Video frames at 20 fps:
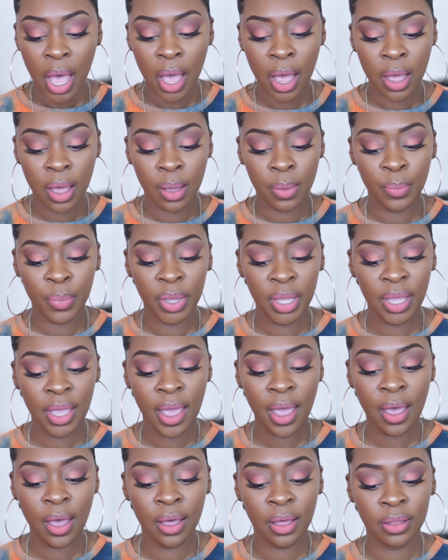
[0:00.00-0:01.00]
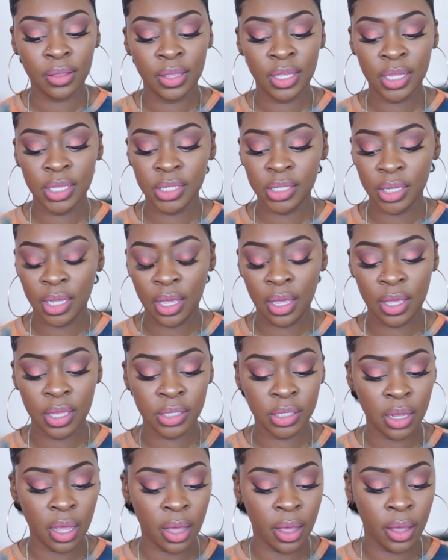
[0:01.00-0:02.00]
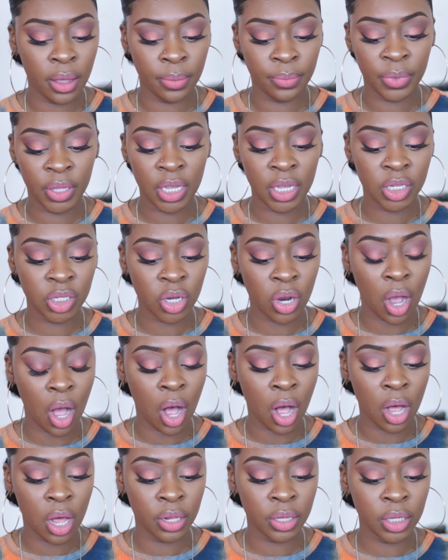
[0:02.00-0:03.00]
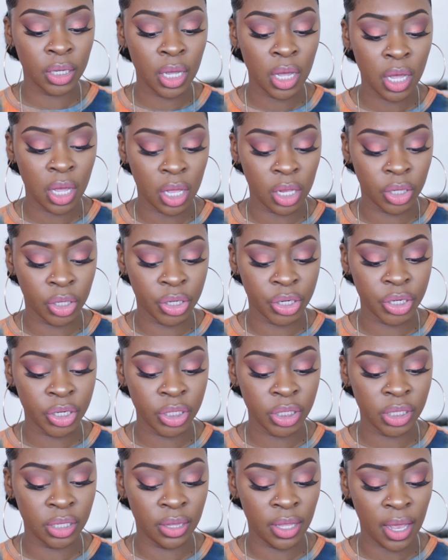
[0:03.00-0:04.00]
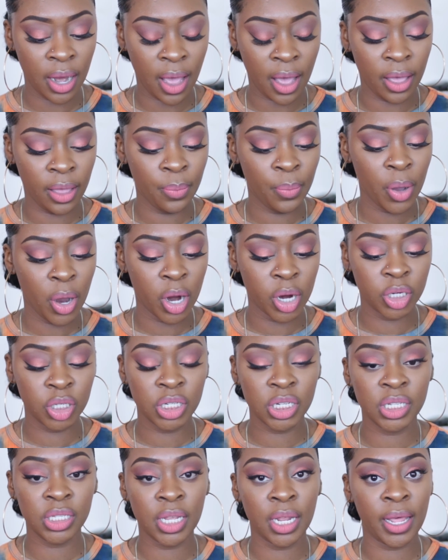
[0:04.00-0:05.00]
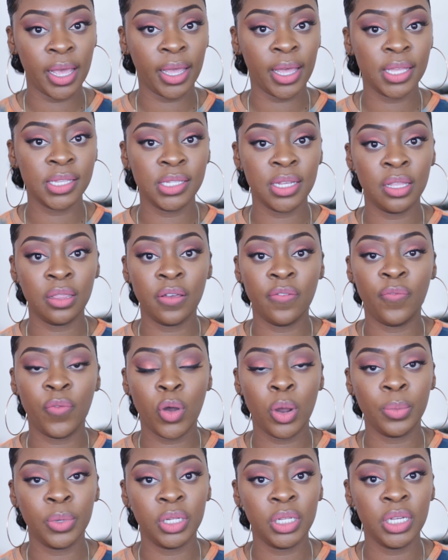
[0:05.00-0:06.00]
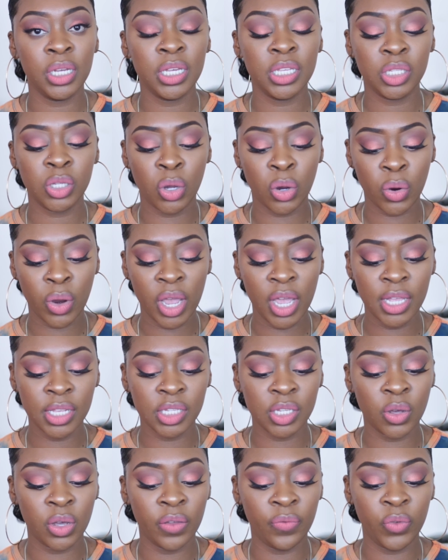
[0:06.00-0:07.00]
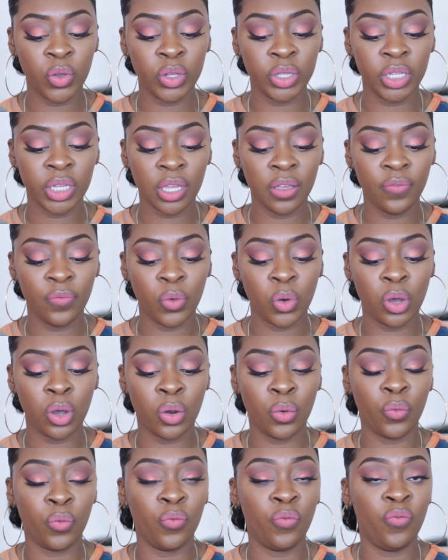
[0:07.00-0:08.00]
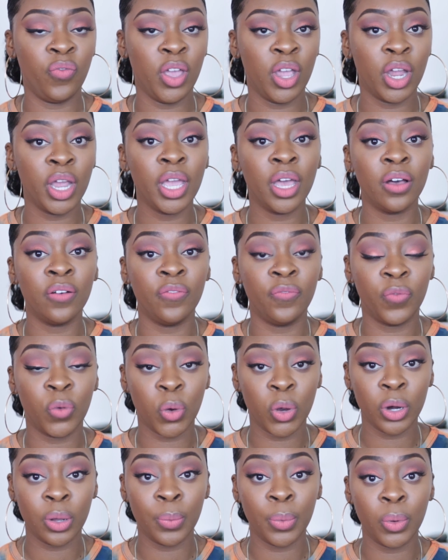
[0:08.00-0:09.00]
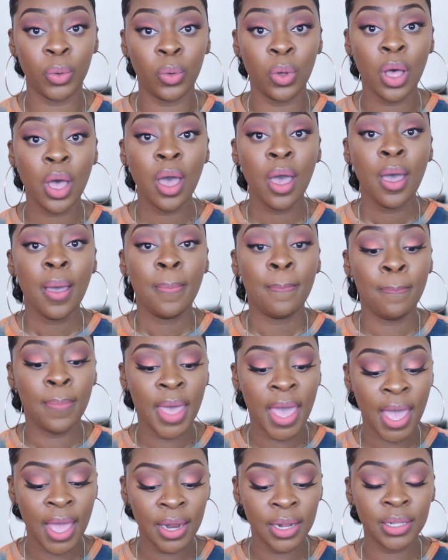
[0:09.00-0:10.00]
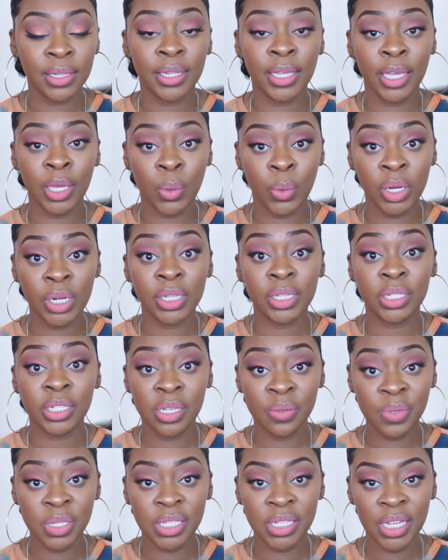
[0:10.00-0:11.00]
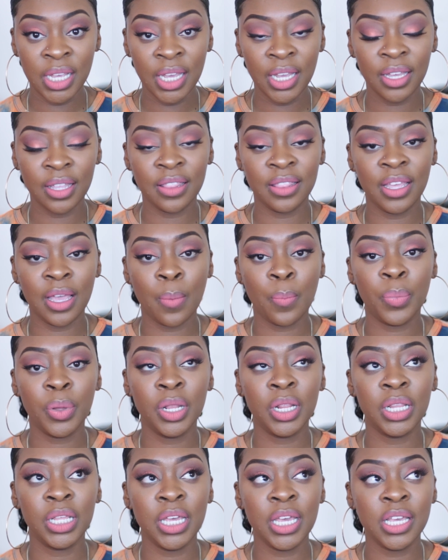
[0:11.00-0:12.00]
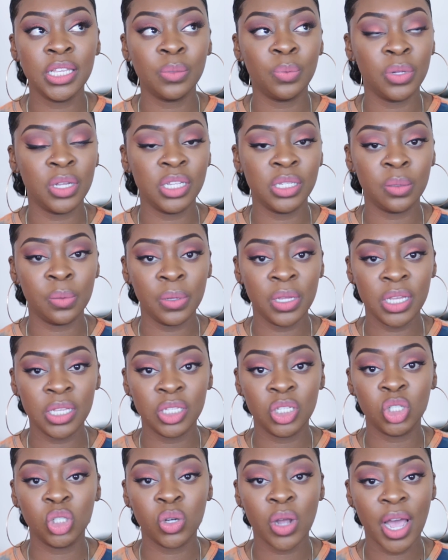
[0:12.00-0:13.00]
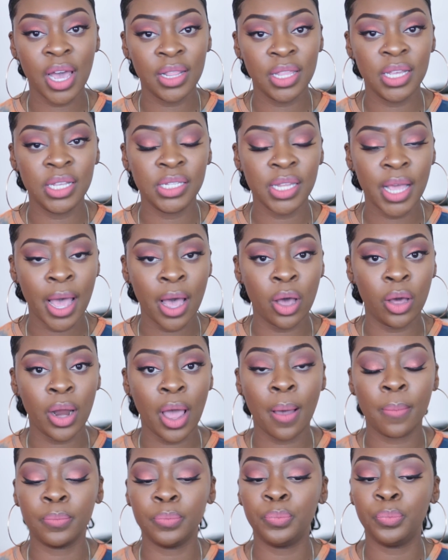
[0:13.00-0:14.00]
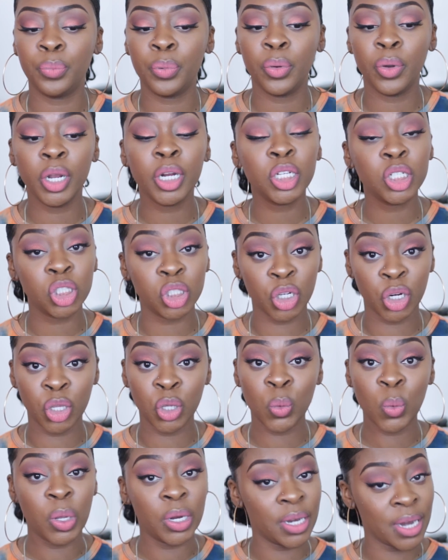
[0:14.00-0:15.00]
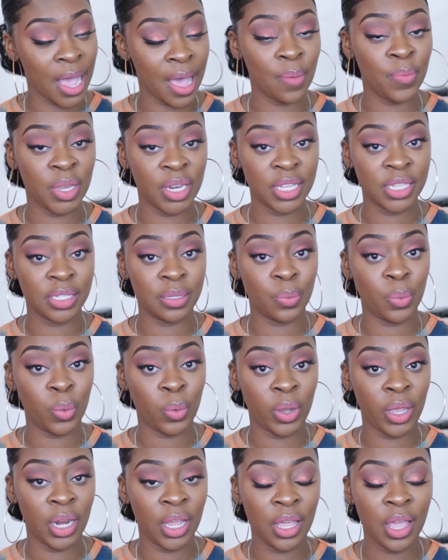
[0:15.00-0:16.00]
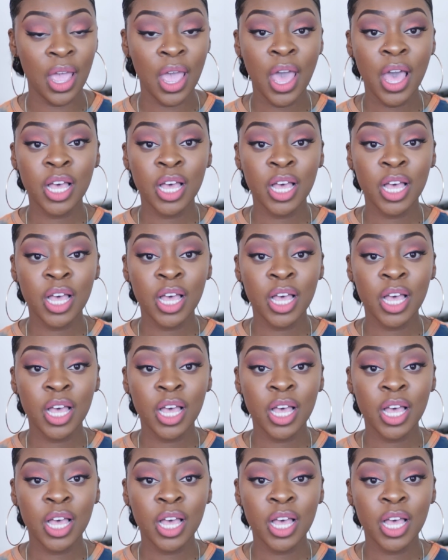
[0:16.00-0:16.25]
Um, but yeah, this is um, these are all the colors that I purchased. And like I said, the formula is great. So if you're looking for a very affordable matte liquid lipstick, then please, please, please try these out. I'm pretty sure you will not be disappointed.